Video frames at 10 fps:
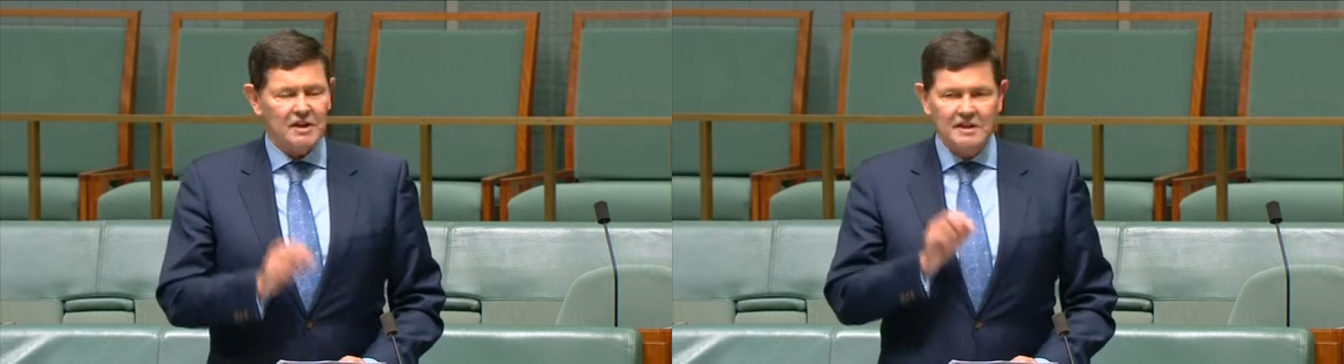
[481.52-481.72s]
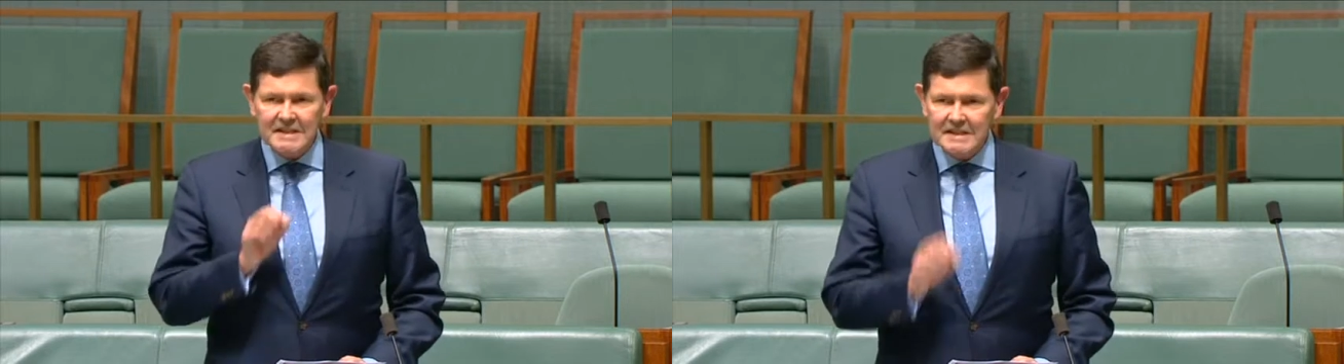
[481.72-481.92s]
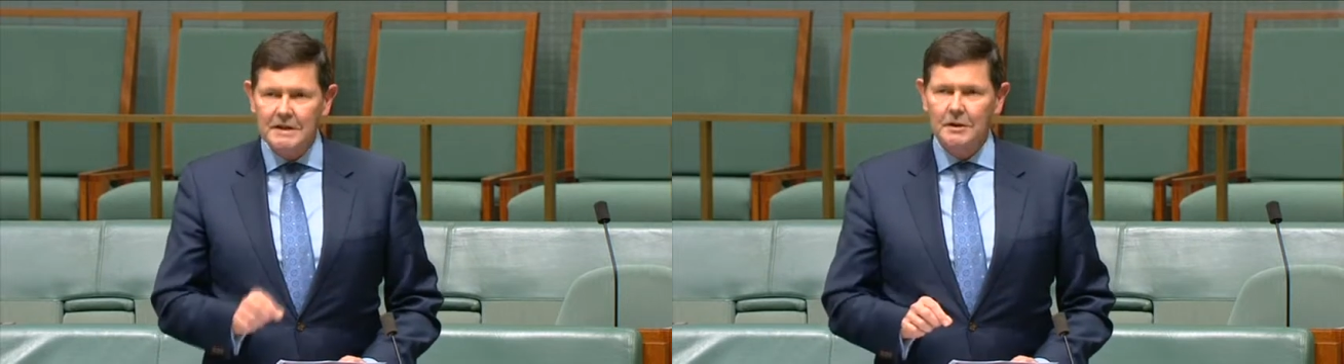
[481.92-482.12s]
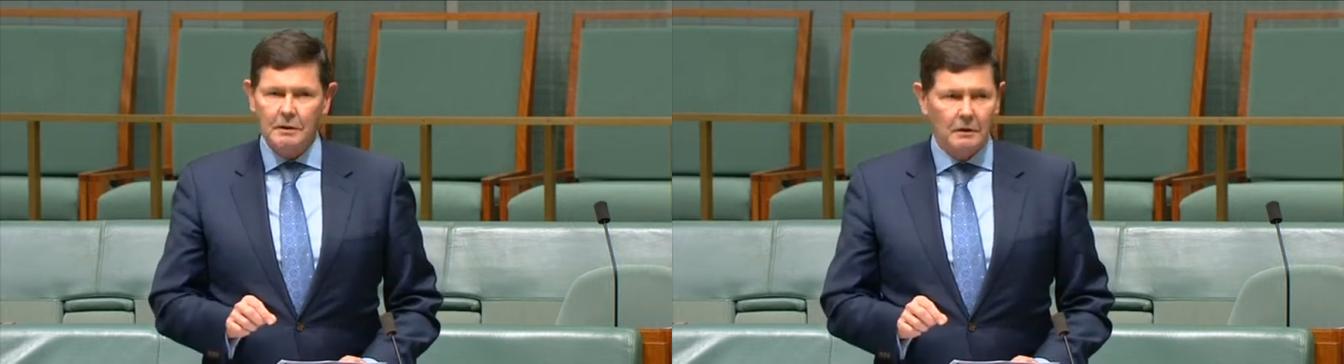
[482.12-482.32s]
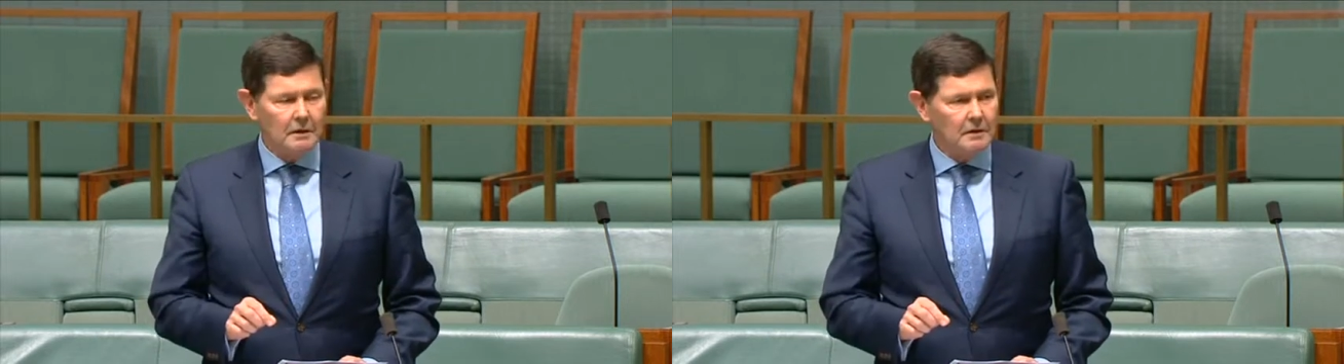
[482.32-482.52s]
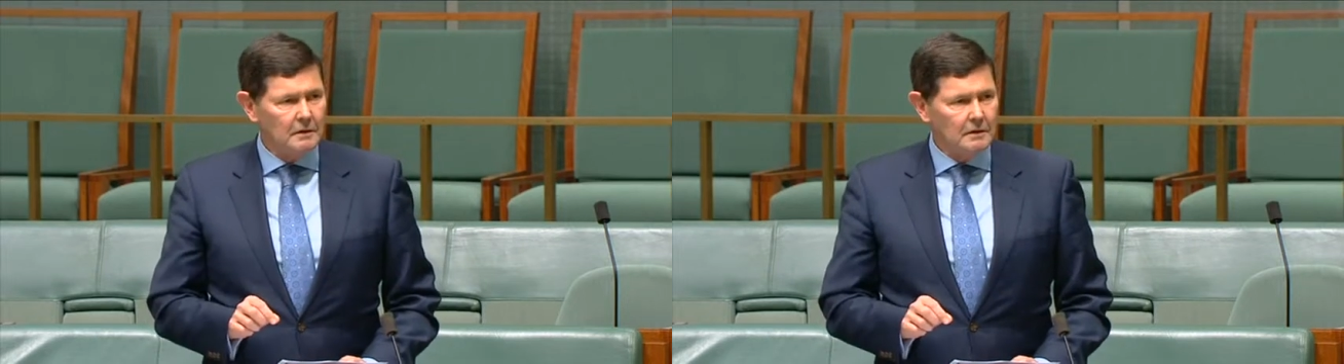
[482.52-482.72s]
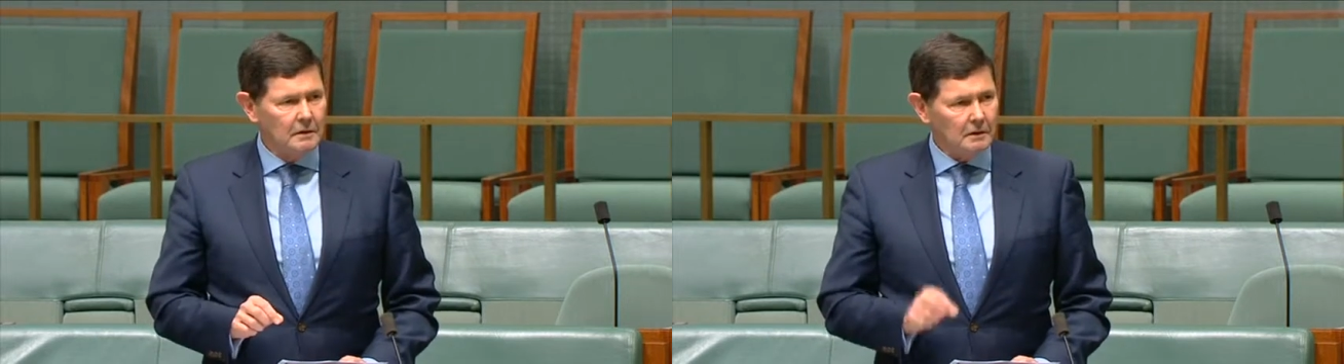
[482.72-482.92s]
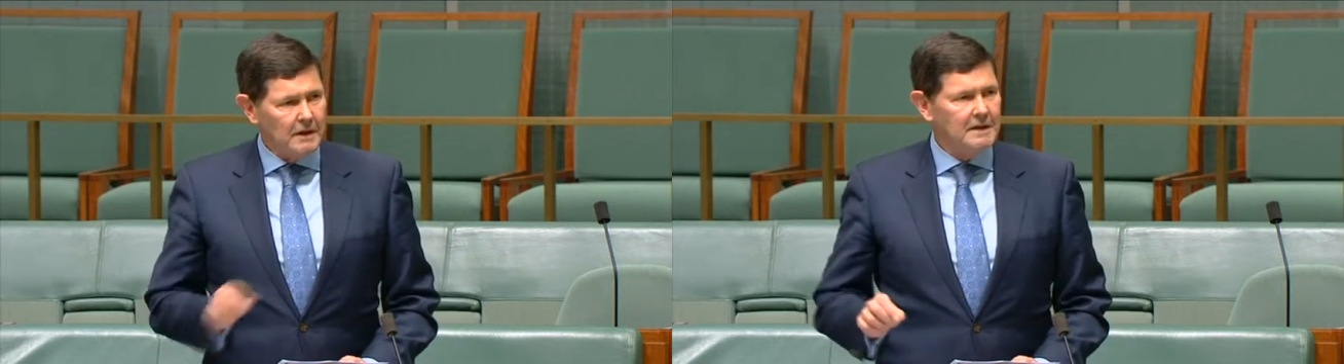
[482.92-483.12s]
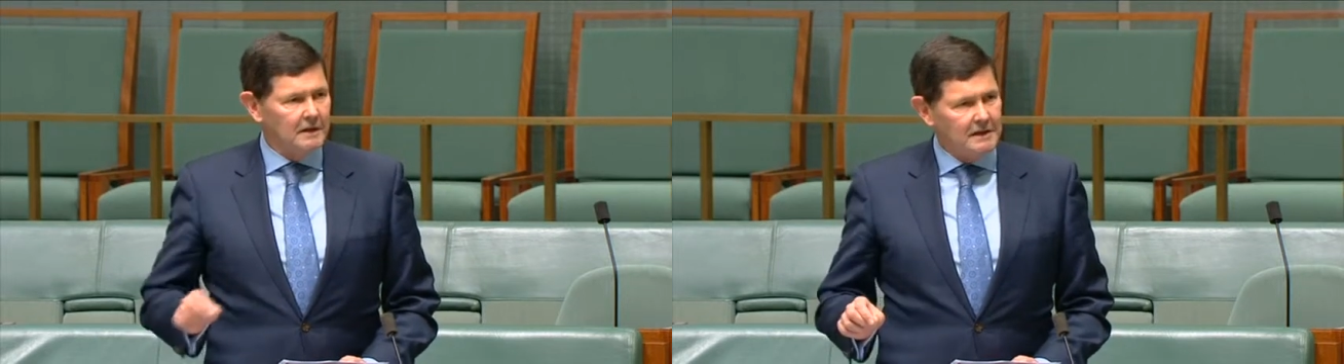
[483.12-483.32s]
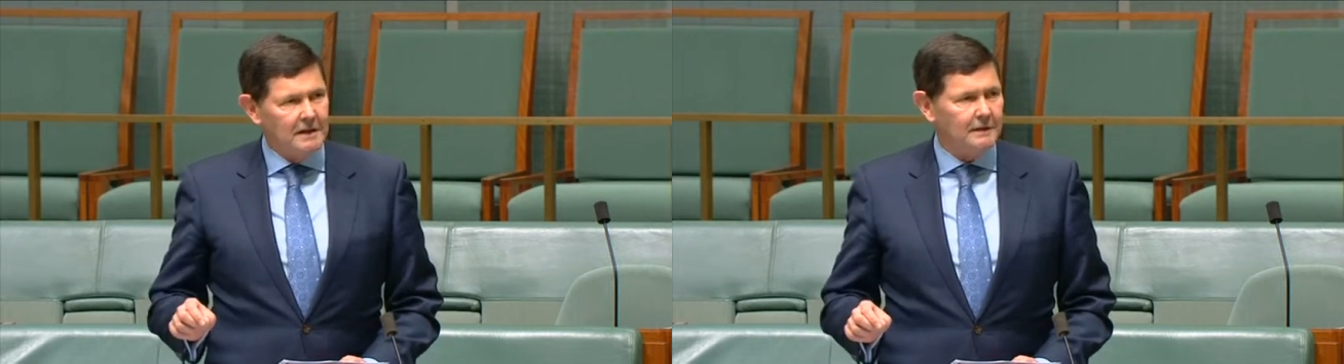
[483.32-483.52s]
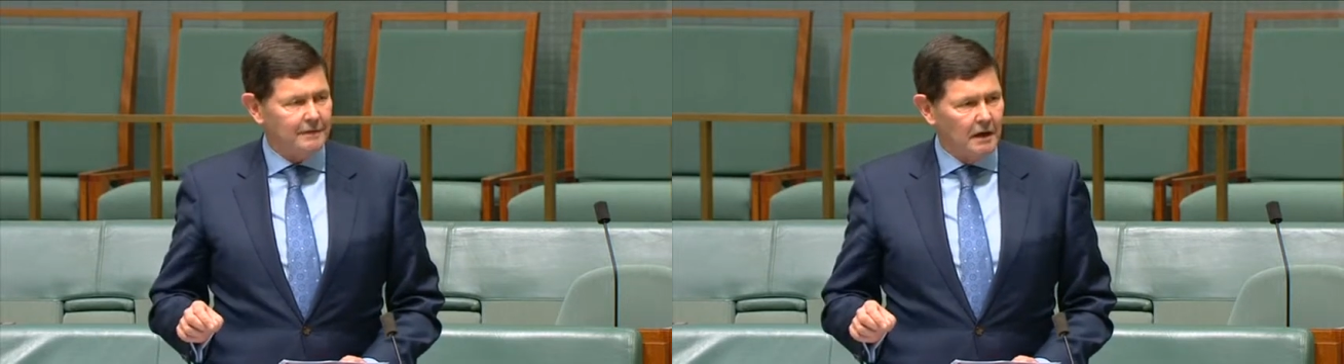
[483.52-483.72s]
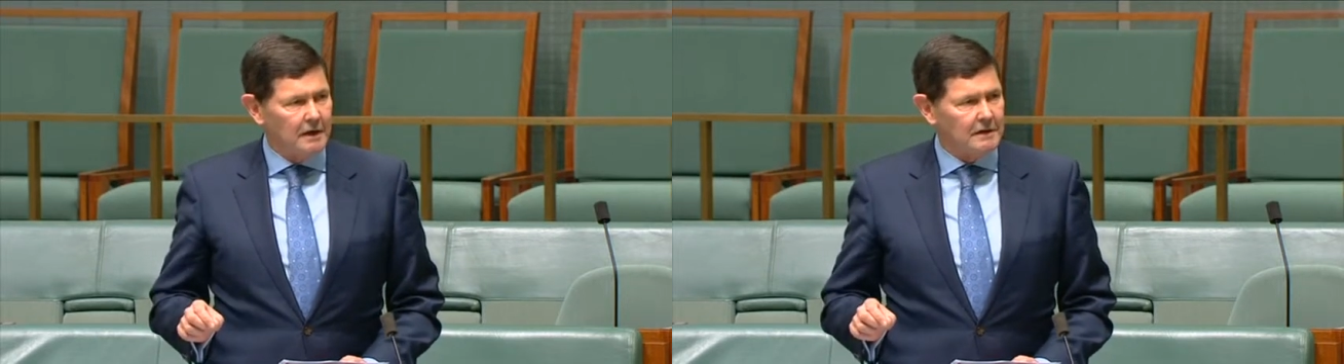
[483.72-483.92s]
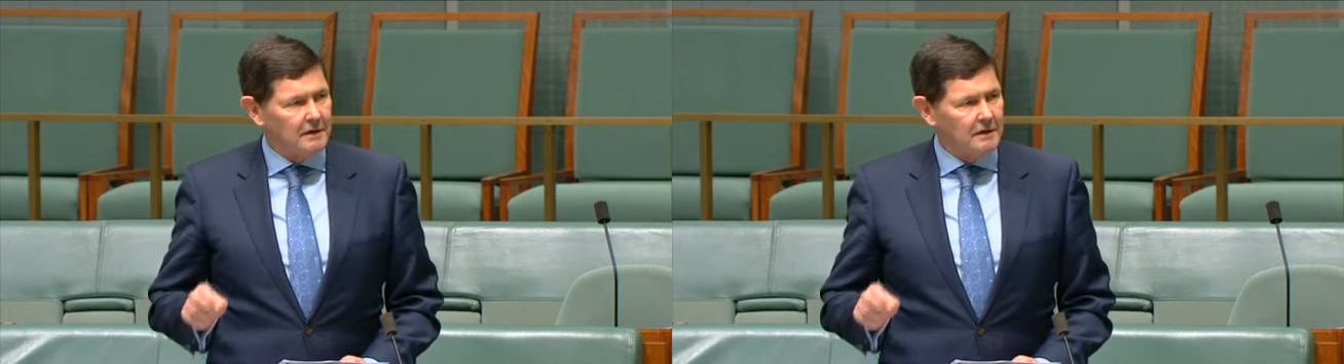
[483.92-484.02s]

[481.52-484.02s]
is still legally defined